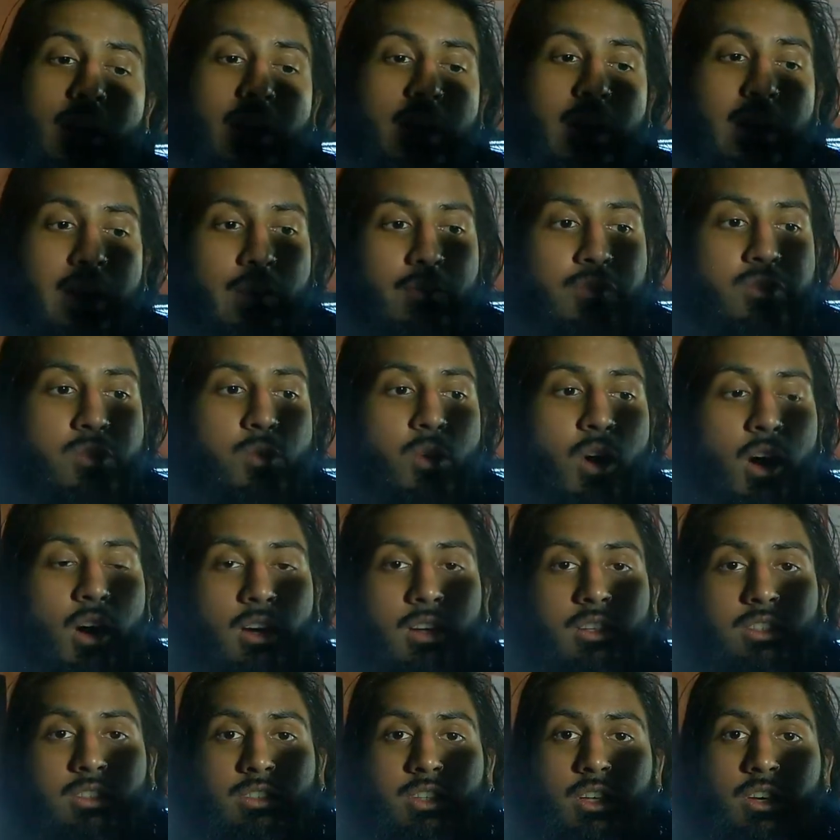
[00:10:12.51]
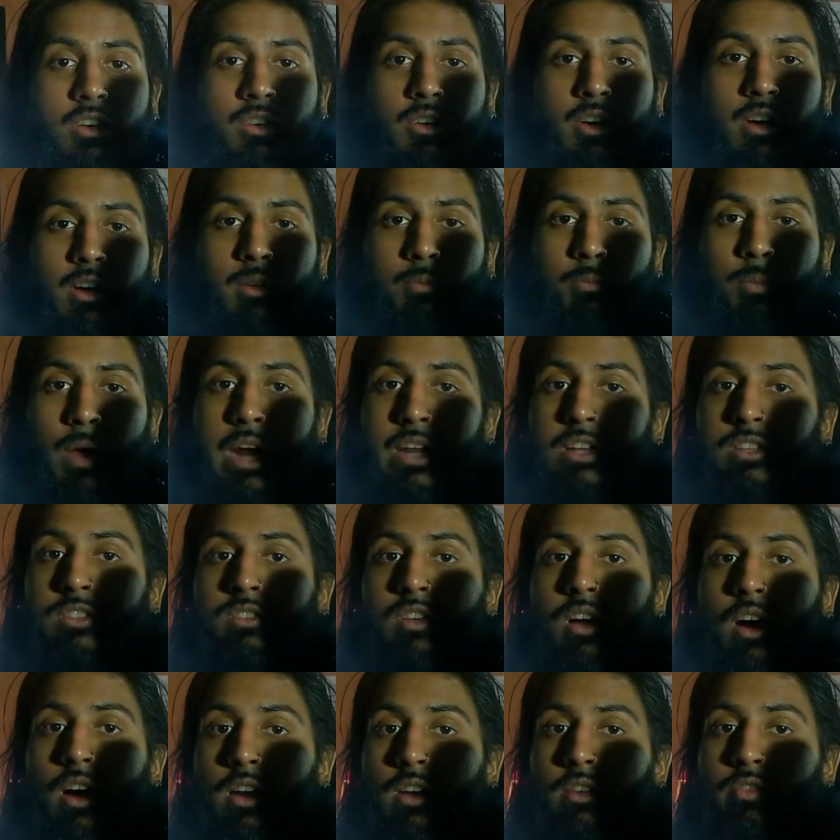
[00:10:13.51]
if you are considering penny
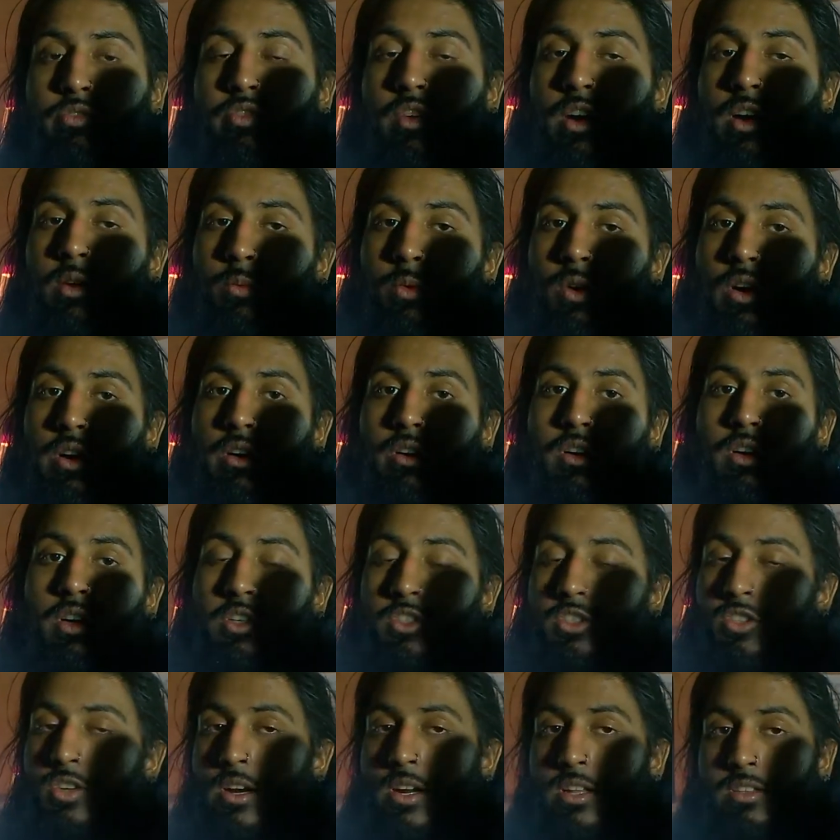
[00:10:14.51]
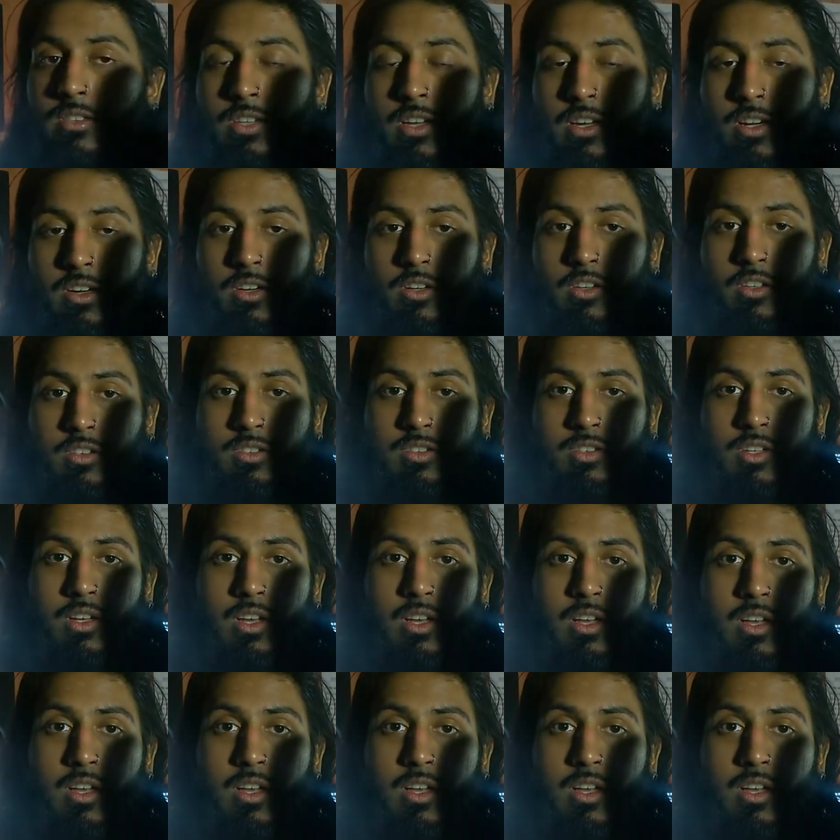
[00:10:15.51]
stocking framework or trading tickers